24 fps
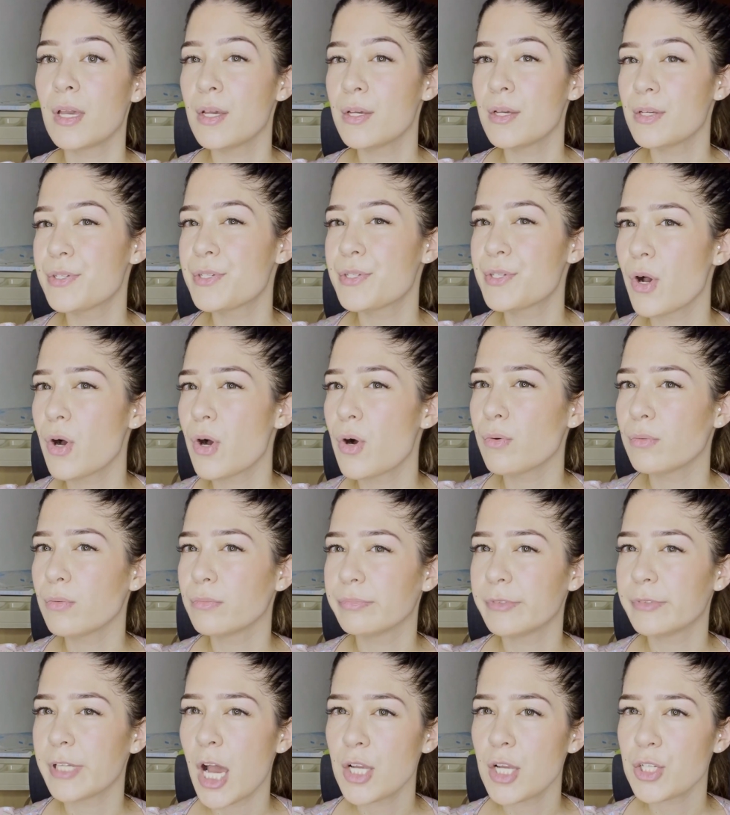So
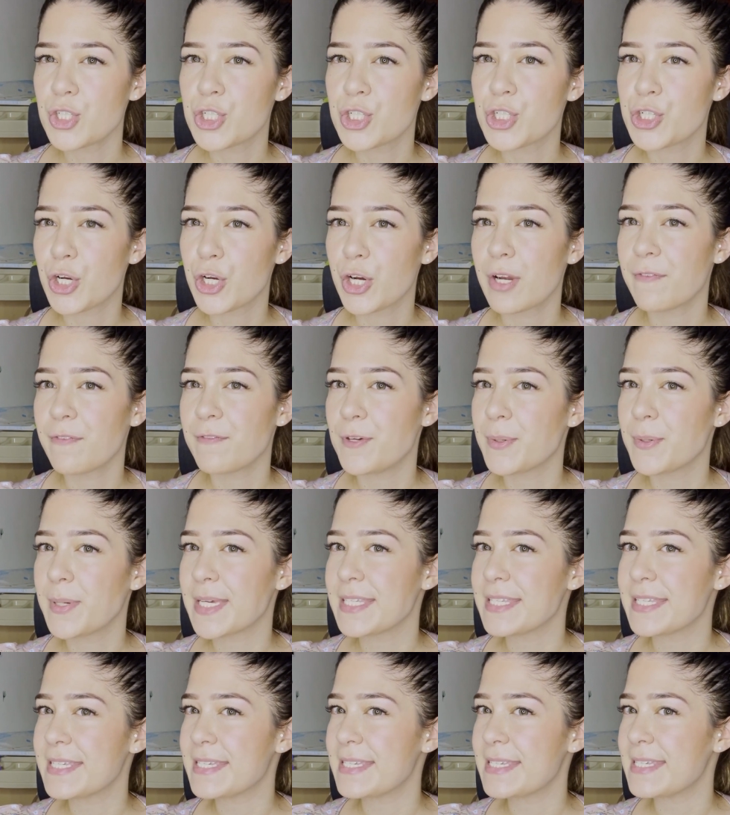not sure if you
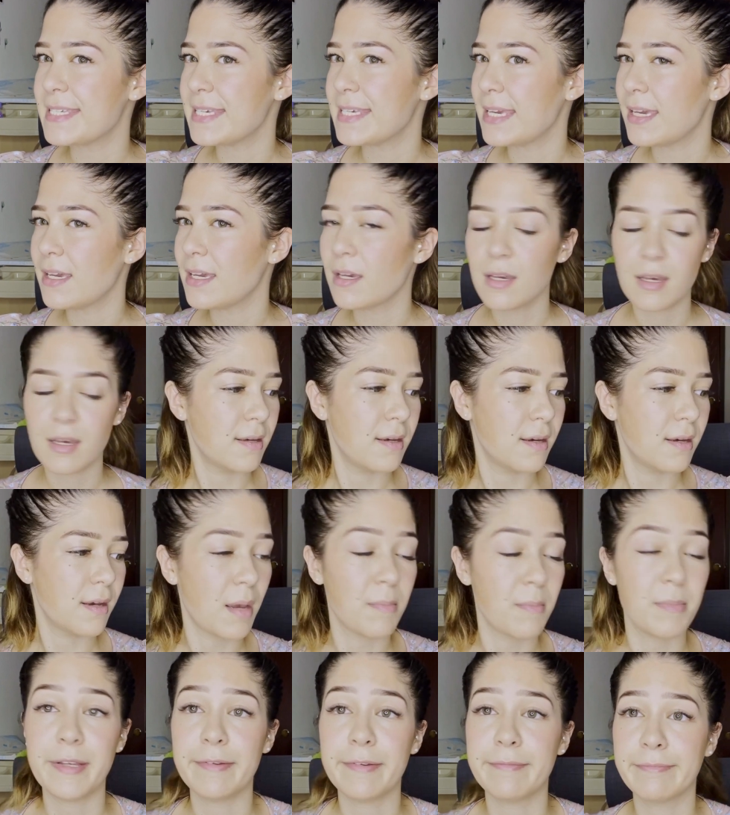can see, I
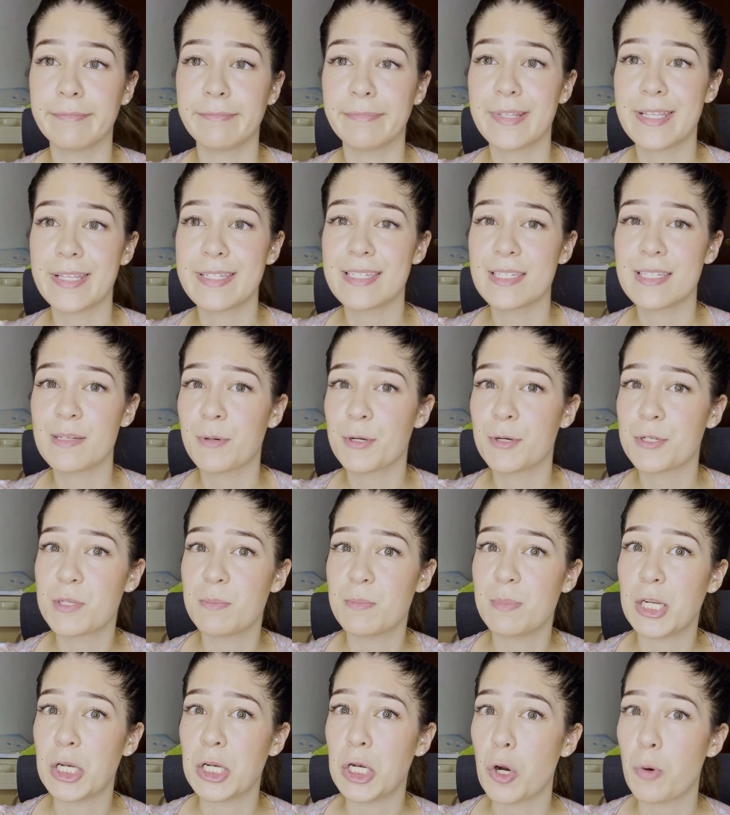mean, this is supposed to
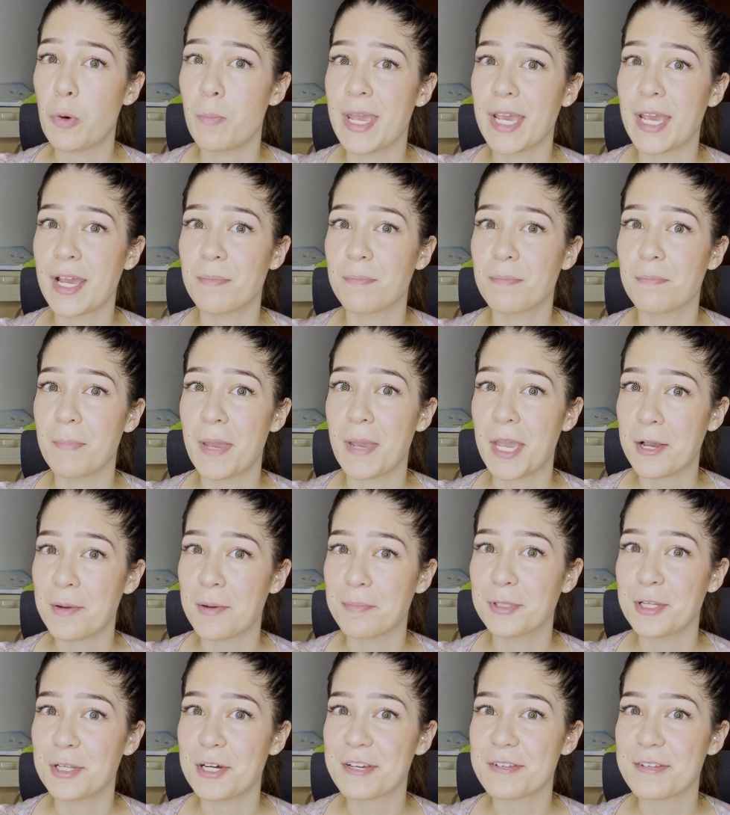be a no makeup
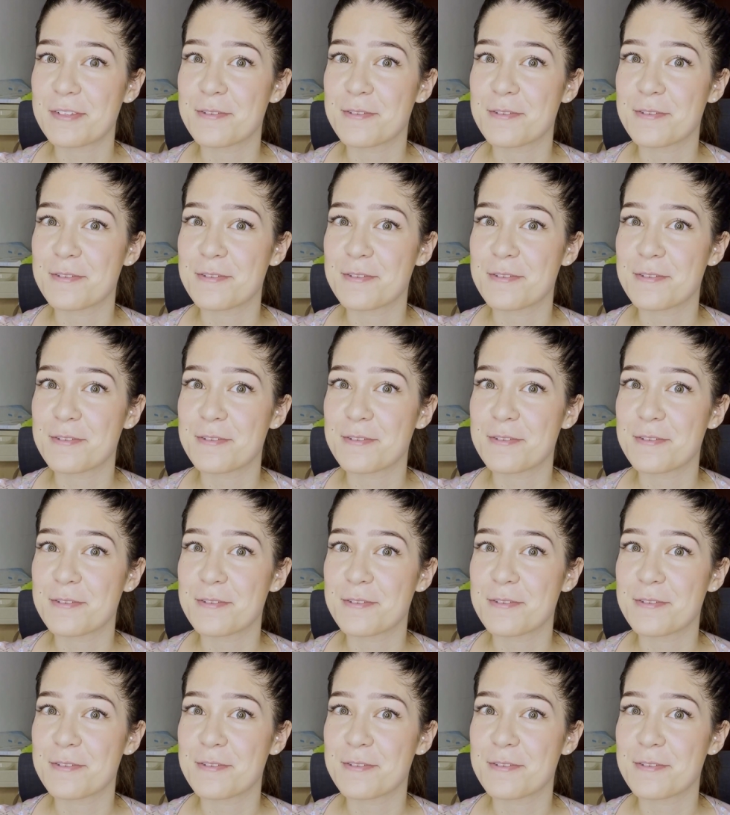look.